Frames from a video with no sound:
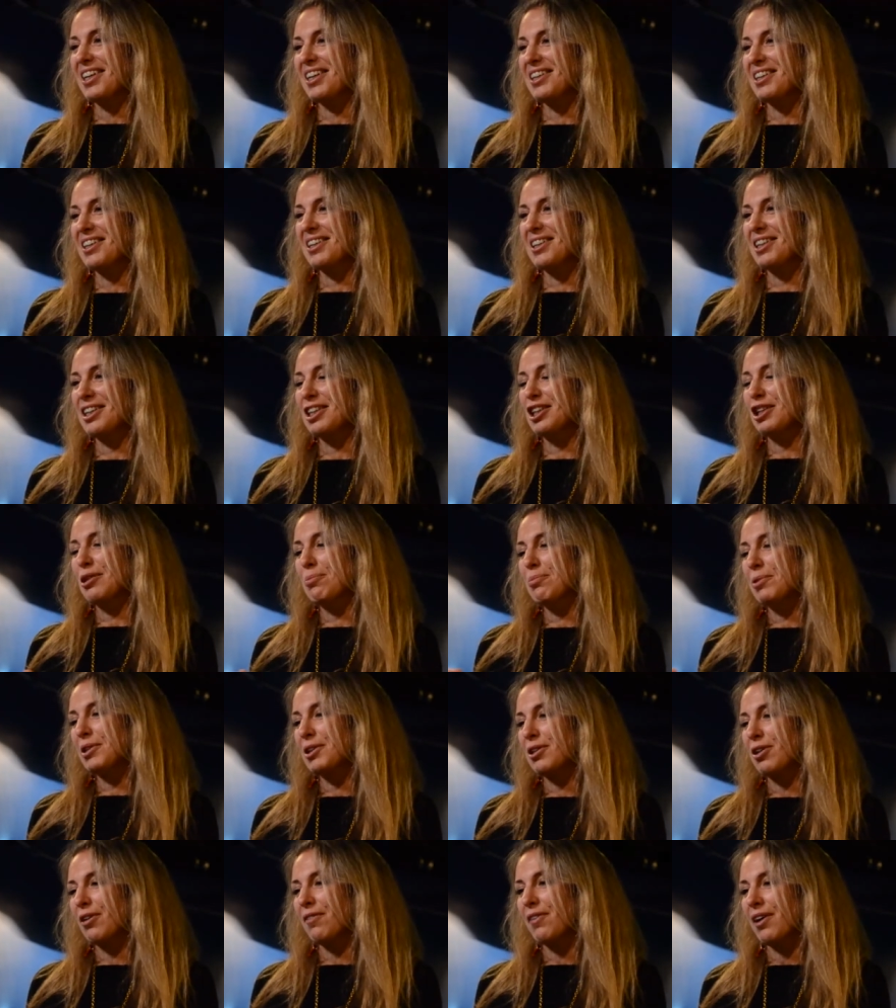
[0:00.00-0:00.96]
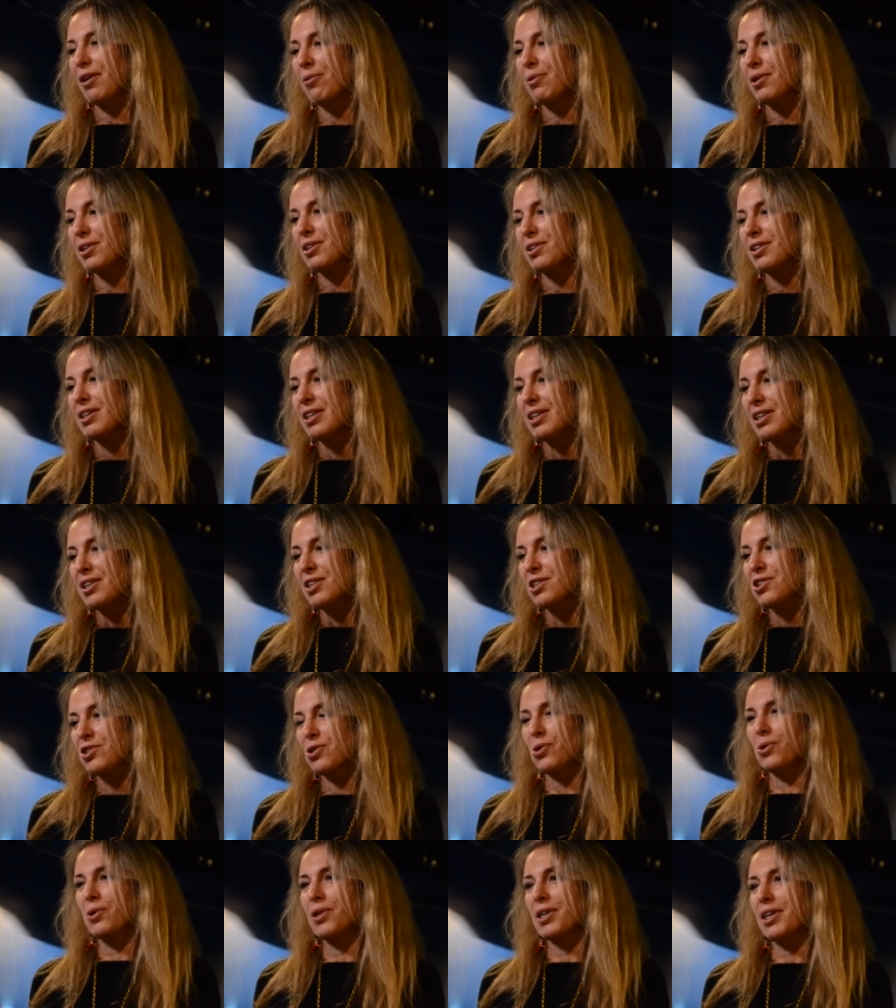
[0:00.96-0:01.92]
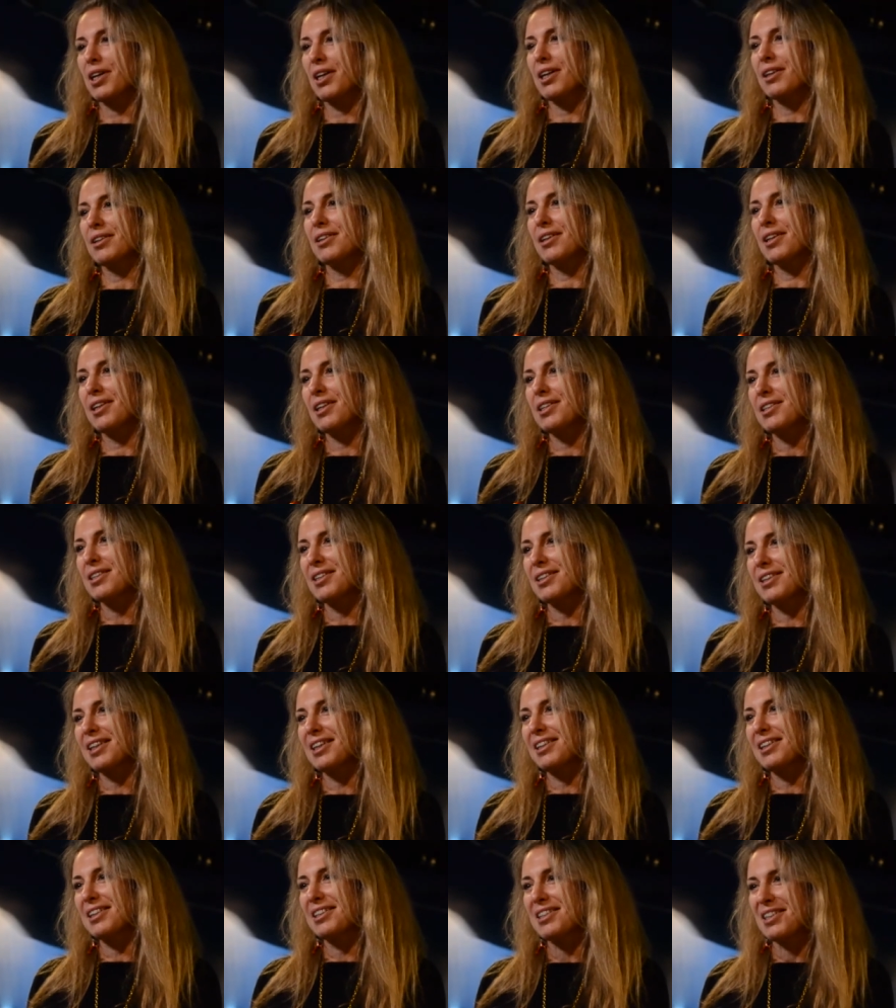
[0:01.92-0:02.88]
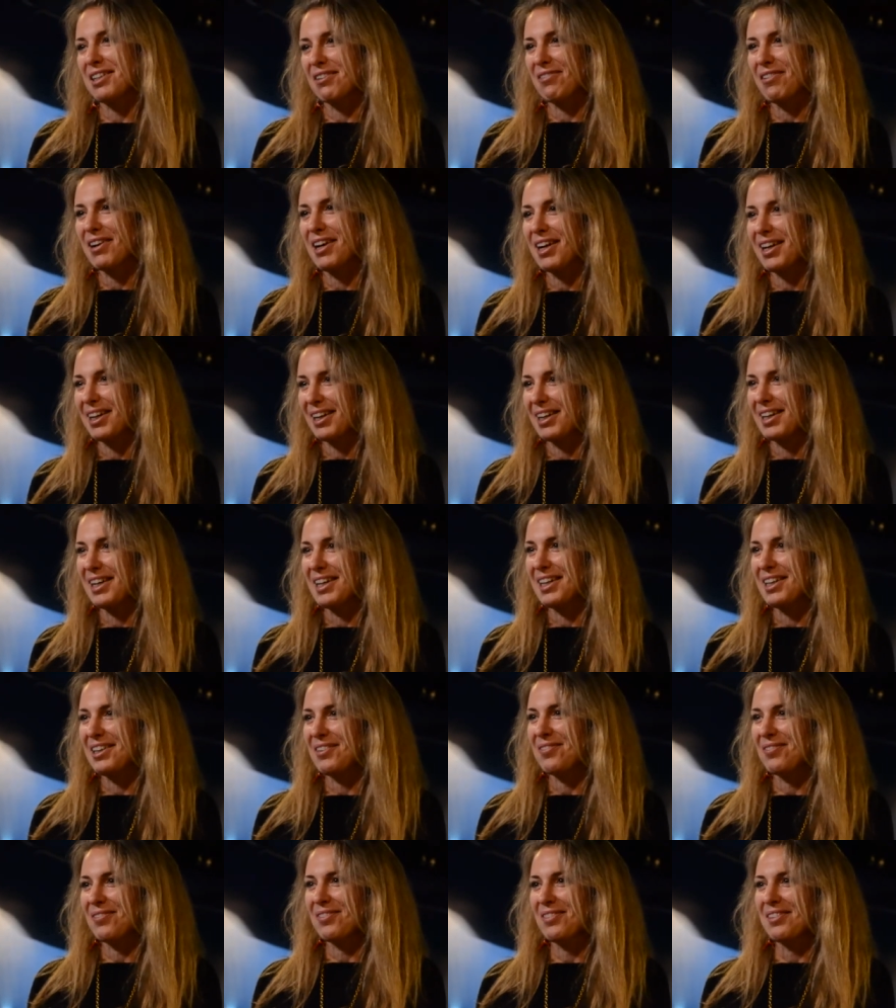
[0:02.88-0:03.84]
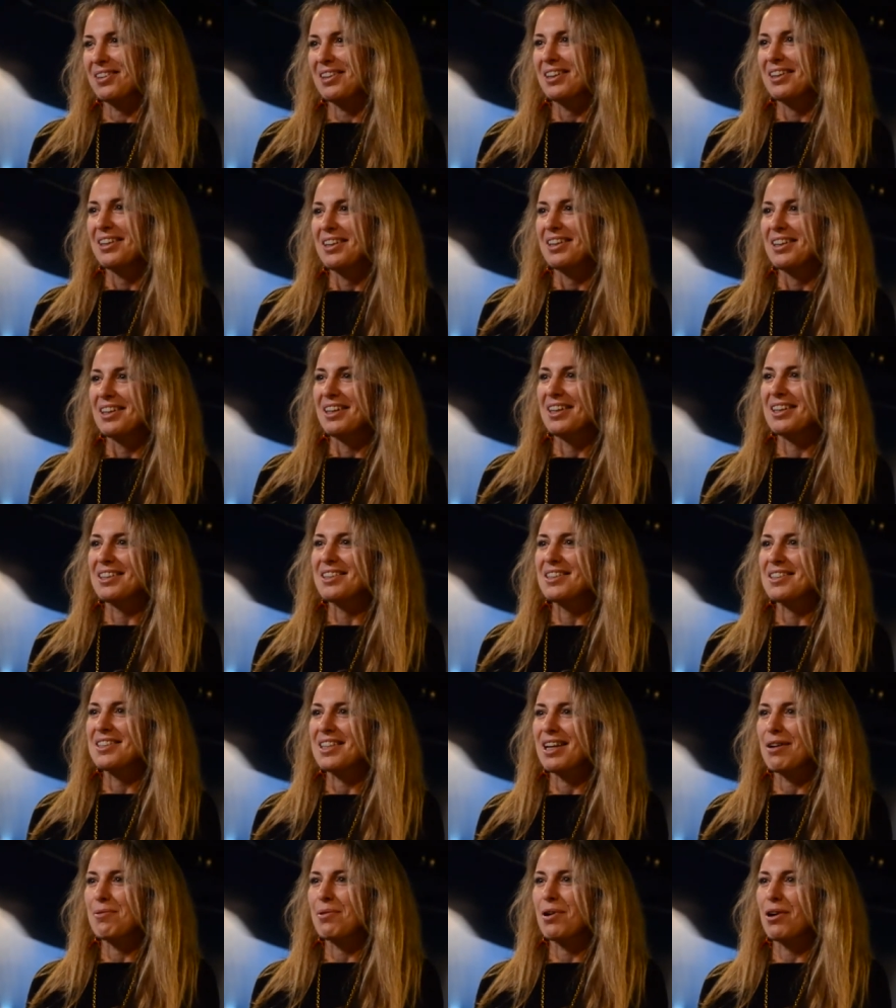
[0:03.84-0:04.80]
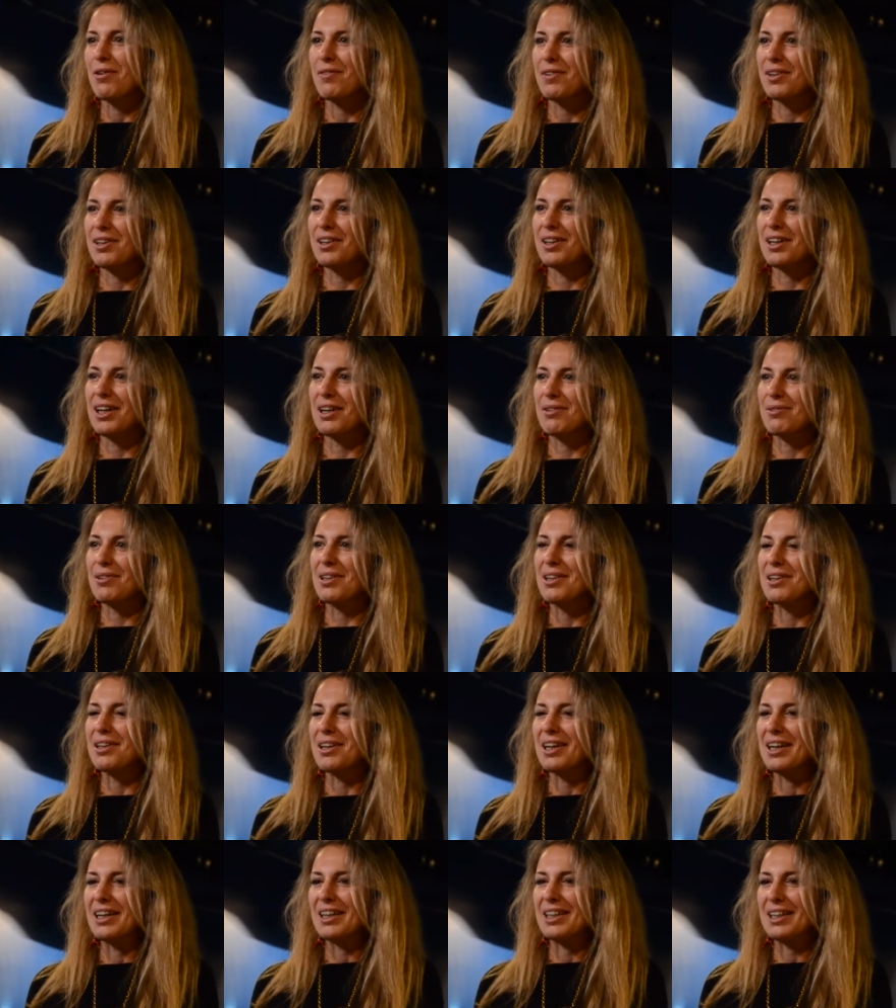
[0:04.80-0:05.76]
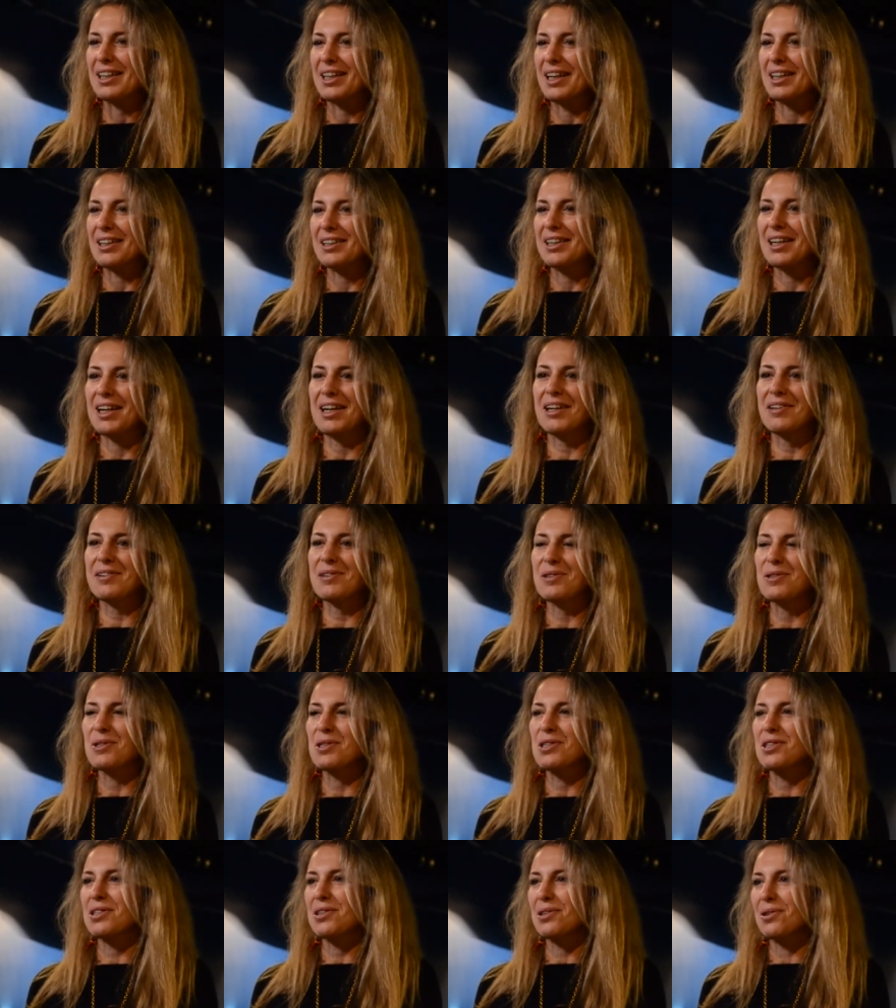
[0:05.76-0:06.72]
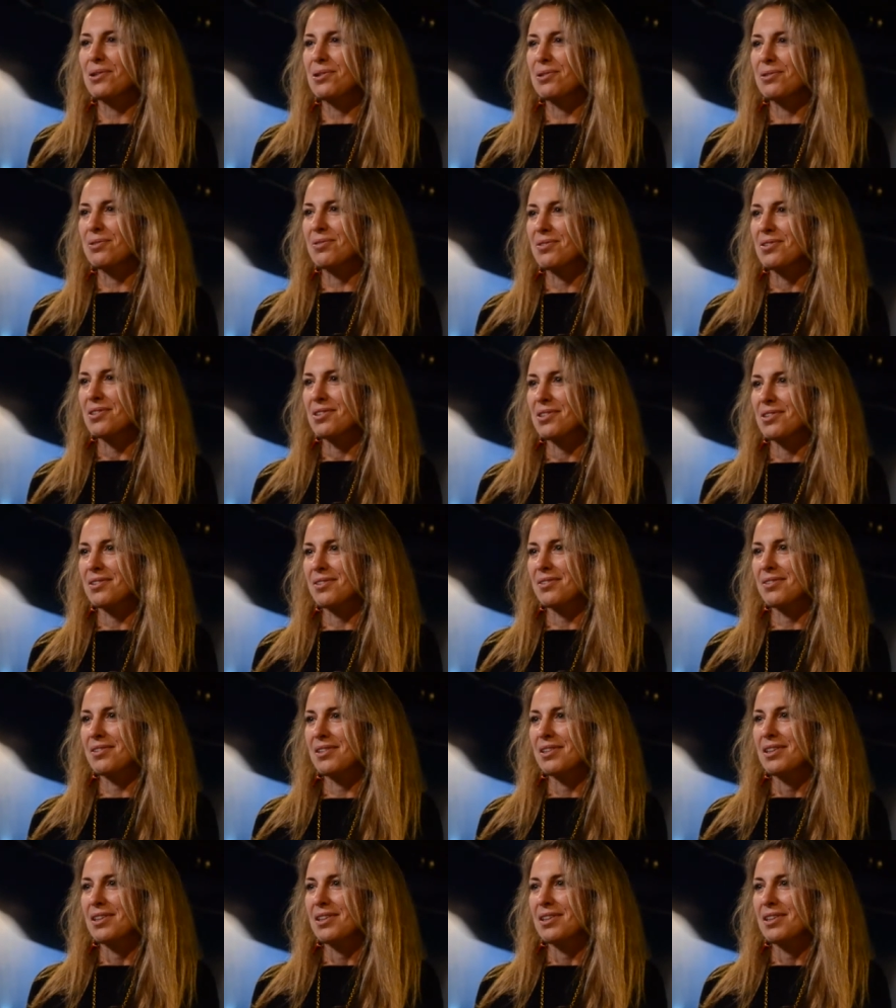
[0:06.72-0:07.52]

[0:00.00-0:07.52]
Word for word: and a little bit of our soil characteristic that is red clay and some of our calcareous stones.